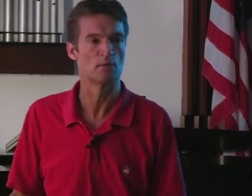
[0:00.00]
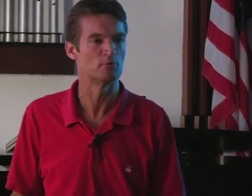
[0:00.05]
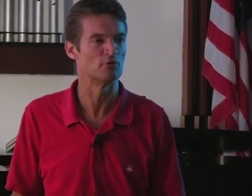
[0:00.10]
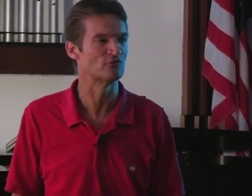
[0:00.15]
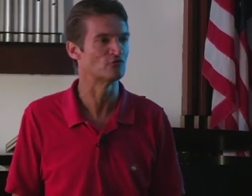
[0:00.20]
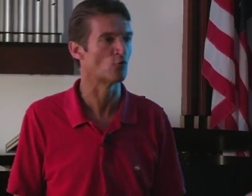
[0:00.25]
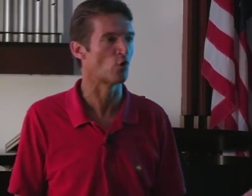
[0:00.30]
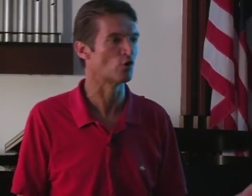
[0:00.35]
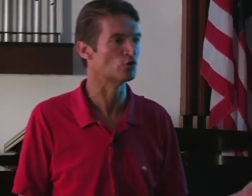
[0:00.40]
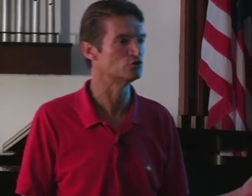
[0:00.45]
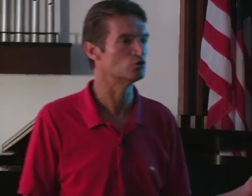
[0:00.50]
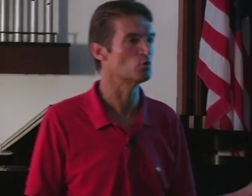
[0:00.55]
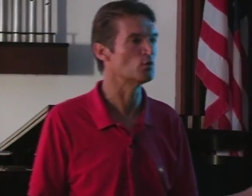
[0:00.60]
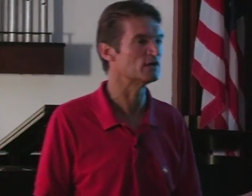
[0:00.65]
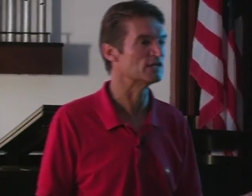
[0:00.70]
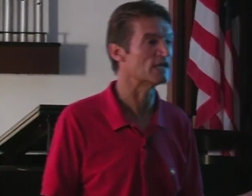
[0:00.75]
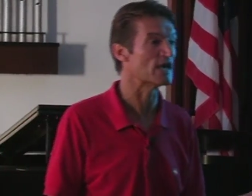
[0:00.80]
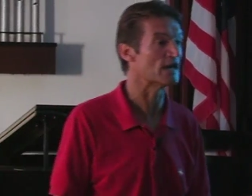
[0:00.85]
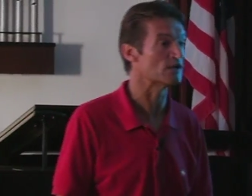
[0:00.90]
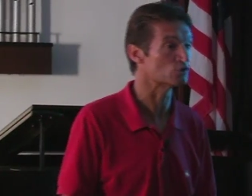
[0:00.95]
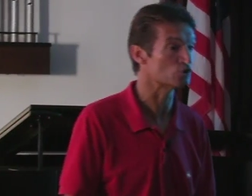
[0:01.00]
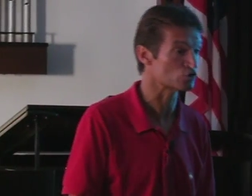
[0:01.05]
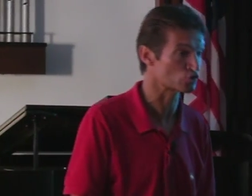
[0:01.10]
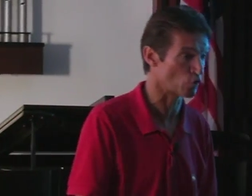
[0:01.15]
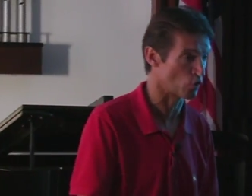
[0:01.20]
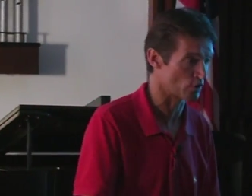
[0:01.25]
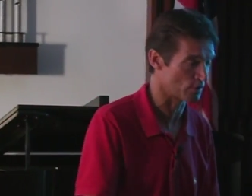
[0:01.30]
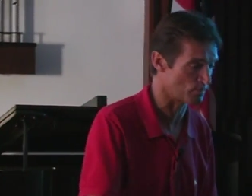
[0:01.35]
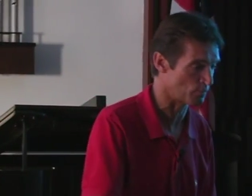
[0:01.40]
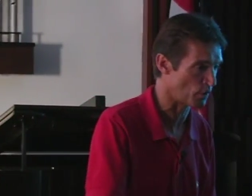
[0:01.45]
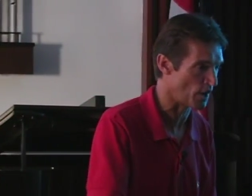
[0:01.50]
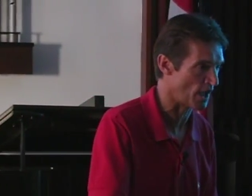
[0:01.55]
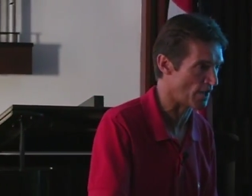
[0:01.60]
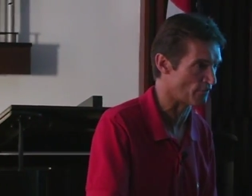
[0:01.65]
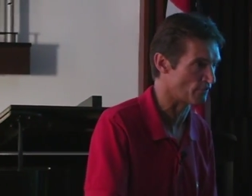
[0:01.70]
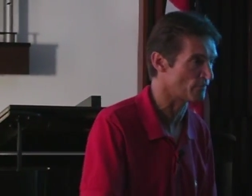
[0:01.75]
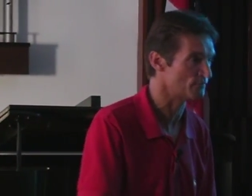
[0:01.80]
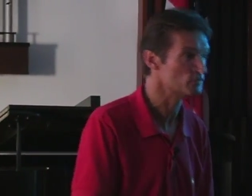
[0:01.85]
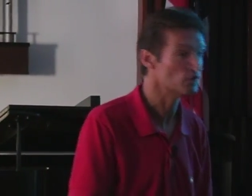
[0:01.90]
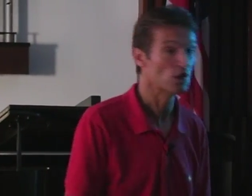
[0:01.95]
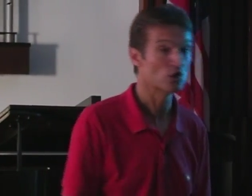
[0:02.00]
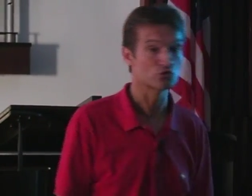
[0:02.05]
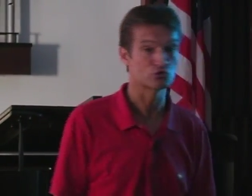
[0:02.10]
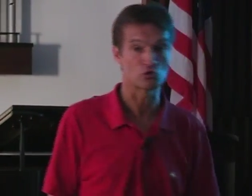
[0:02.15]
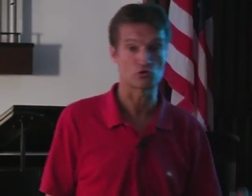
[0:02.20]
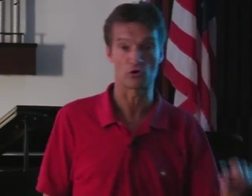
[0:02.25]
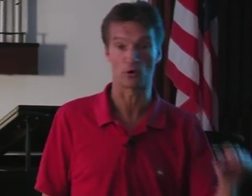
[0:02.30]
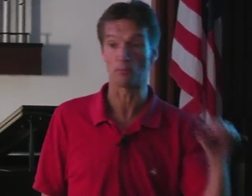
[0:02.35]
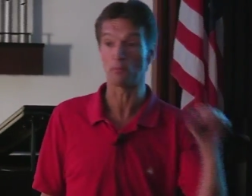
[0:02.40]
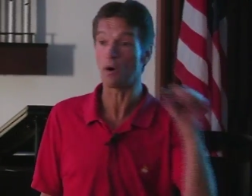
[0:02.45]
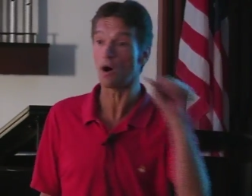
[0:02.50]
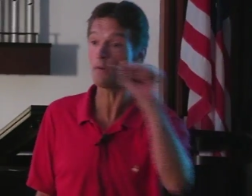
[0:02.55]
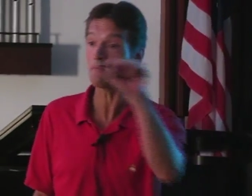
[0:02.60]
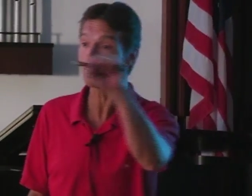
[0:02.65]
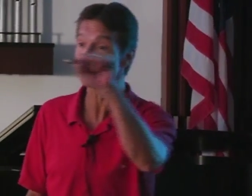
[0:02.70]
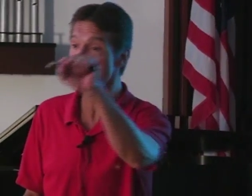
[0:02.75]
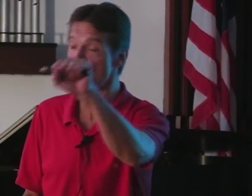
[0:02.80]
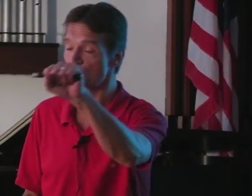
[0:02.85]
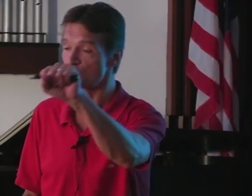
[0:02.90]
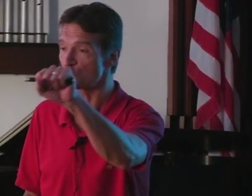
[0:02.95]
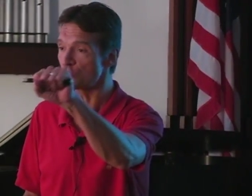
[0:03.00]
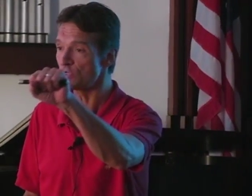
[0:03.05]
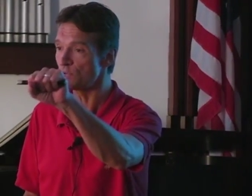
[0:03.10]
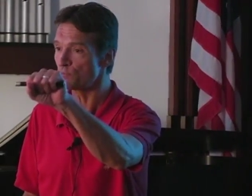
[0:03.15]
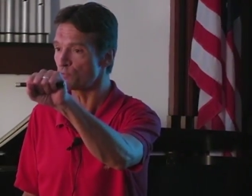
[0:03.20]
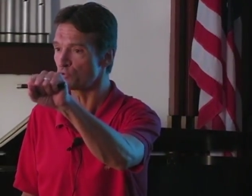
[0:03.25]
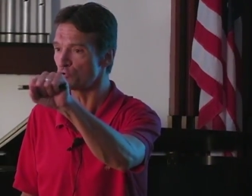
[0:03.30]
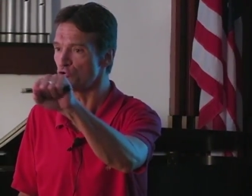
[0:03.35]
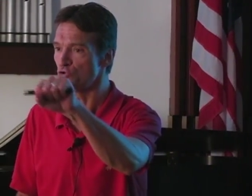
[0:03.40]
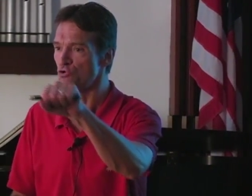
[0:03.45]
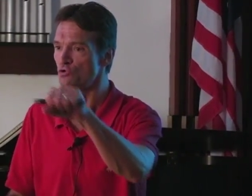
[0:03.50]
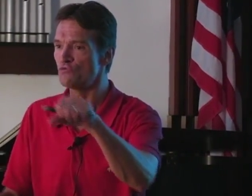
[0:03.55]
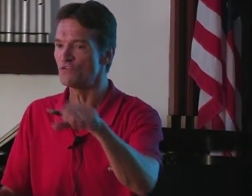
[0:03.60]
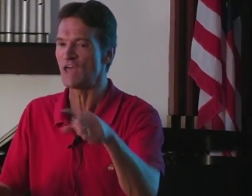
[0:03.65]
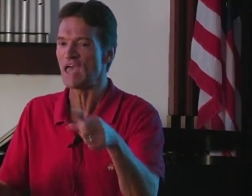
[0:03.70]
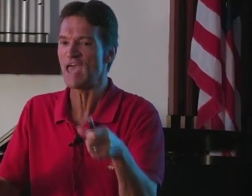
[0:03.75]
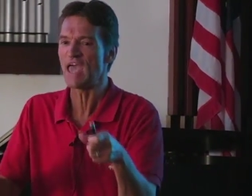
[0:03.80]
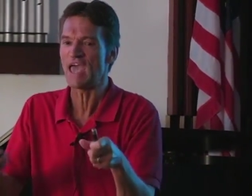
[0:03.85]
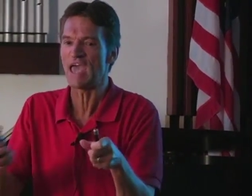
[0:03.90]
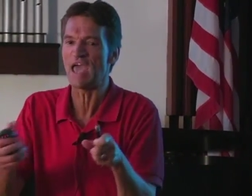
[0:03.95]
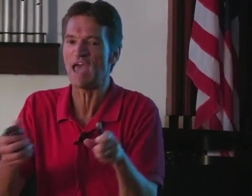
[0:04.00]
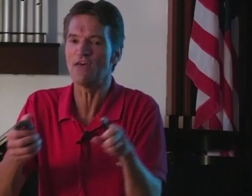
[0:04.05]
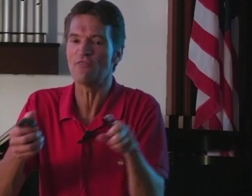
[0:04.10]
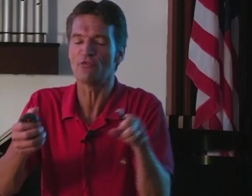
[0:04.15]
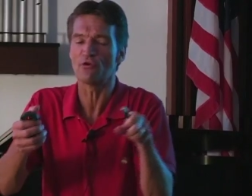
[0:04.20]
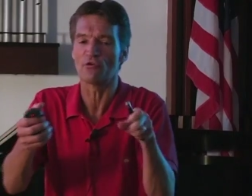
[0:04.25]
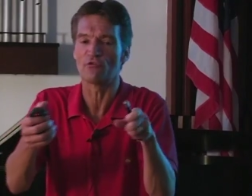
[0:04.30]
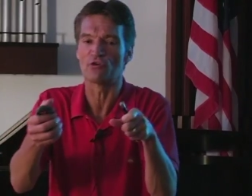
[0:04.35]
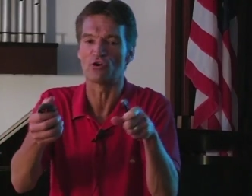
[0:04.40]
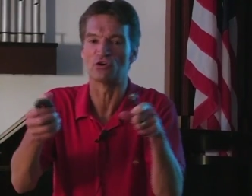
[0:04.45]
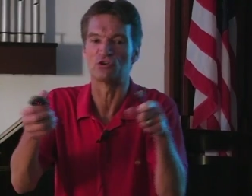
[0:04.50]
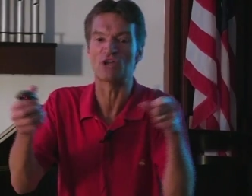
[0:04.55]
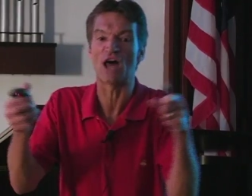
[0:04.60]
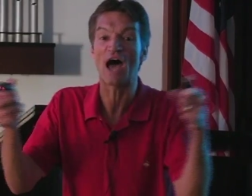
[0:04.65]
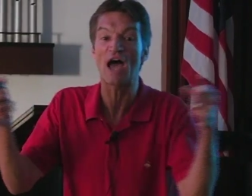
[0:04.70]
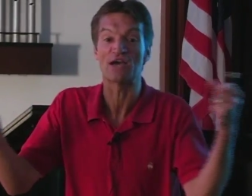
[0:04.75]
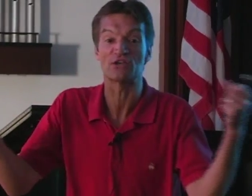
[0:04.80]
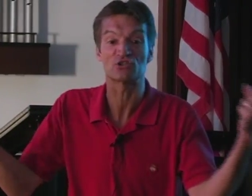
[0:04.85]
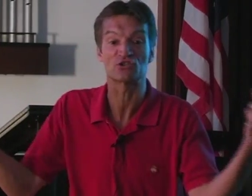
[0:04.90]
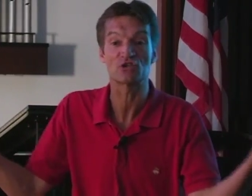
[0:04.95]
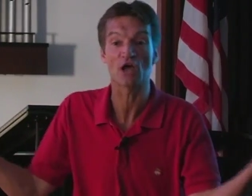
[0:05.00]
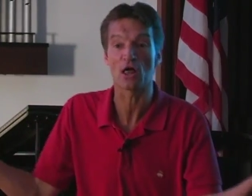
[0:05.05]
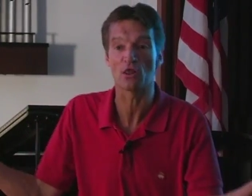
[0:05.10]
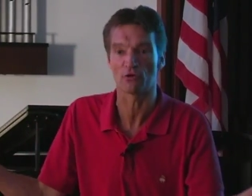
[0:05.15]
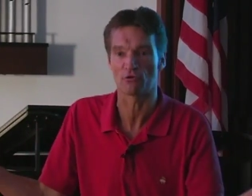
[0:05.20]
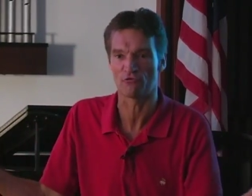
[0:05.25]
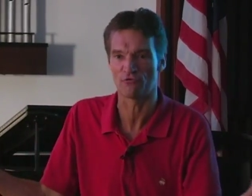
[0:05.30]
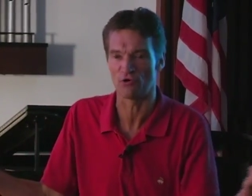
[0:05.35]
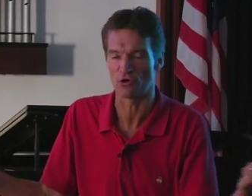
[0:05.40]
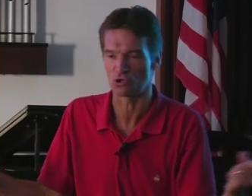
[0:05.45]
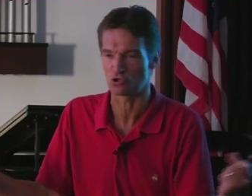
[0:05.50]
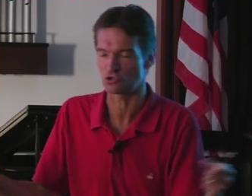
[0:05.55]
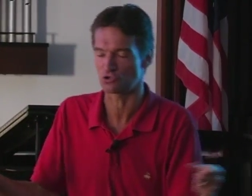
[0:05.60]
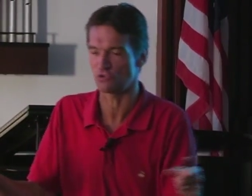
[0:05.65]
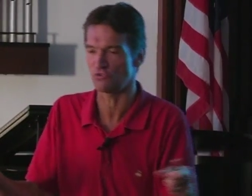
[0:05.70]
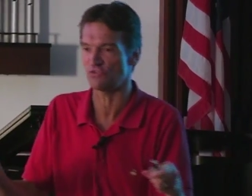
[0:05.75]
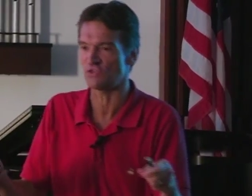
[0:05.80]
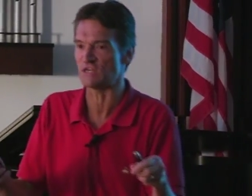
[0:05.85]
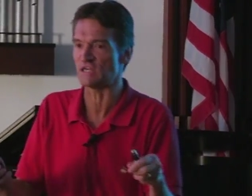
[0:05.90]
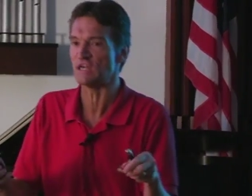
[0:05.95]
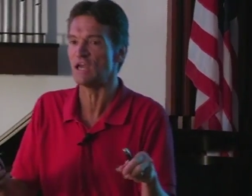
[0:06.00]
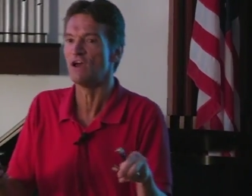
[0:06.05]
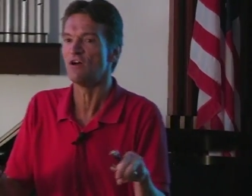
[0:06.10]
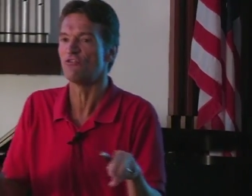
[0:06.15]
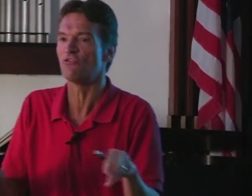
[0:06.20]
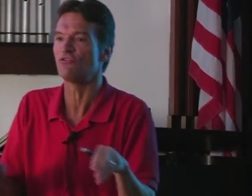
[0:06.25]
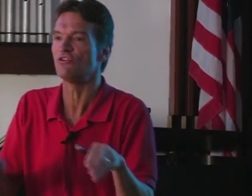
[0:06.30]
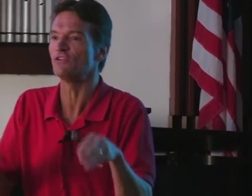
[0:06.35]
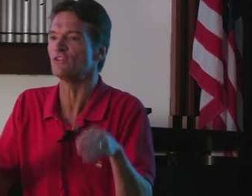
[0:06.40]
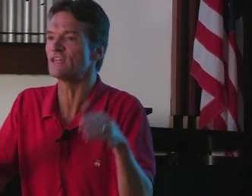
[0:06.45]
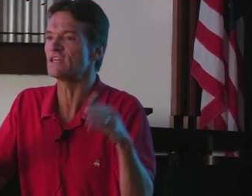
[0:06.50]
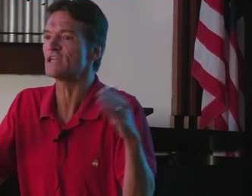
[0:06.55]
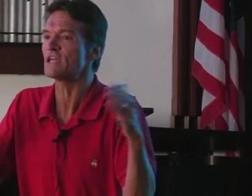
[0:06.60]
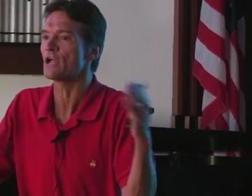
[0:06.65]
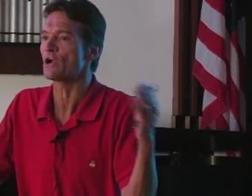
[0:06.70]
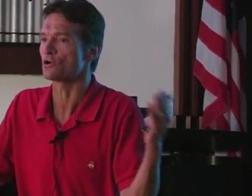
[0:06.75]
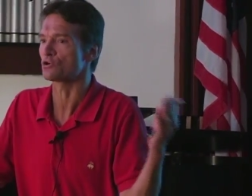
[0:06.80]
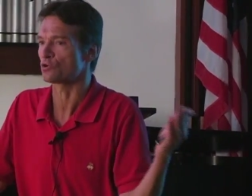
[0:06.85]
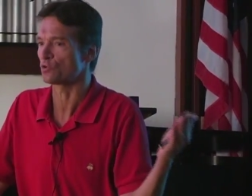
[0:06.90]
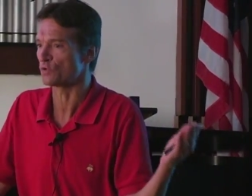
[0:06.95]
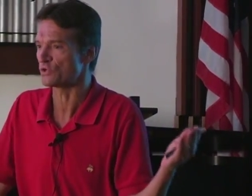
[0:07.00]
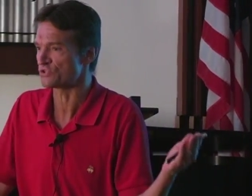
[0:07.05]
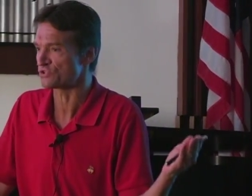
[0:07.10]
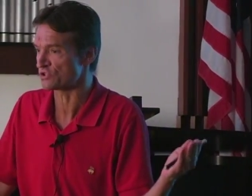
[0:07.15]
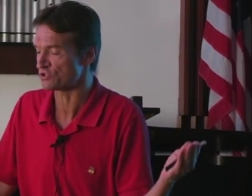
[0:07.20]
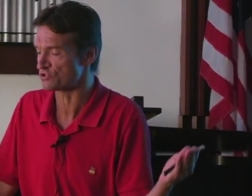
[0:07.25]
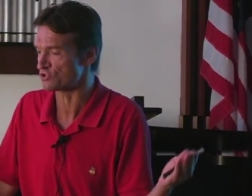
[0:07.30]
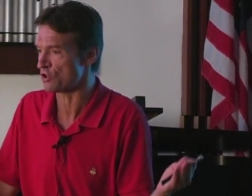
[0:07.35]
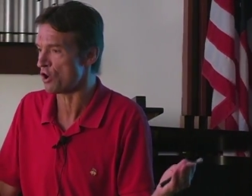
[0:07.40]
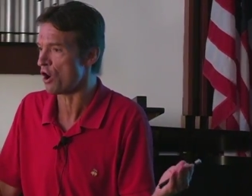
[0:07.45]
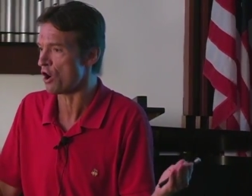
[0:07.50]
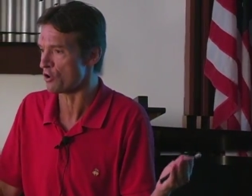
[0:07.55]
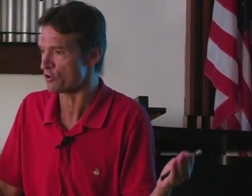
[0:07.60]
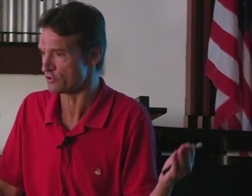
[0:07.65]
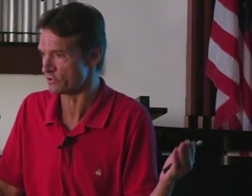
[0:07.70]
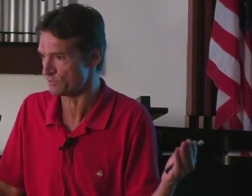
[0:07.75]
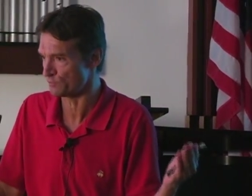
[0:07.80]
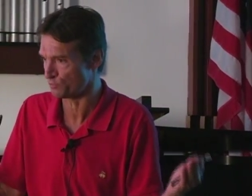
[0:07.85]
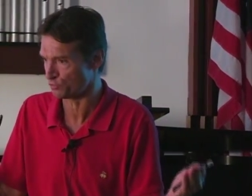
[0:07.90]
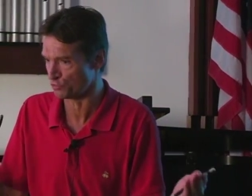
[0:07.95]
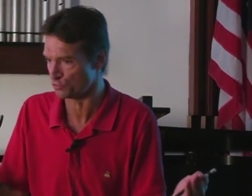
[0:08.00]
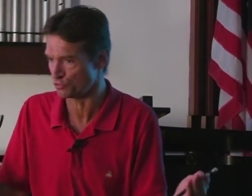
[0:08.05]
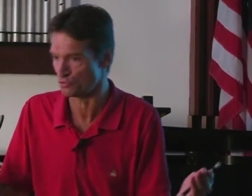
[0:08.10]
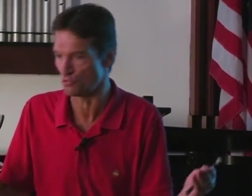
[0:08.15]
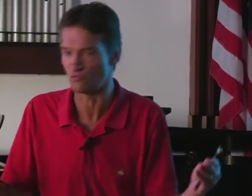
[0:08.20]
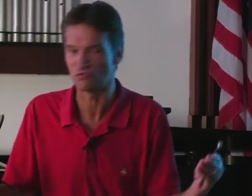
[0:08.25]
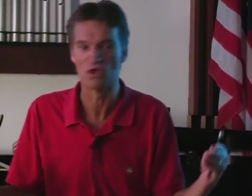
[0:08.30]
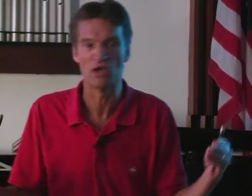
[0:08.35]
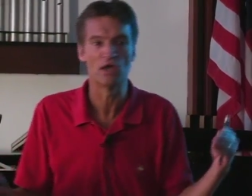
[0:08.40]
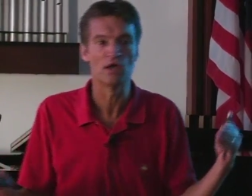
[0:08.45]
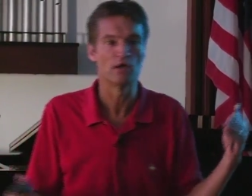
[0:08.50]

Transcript: before you would get short of breath. So their pump function improved, and their diastolic function, the filling characteristics of the heart, improved.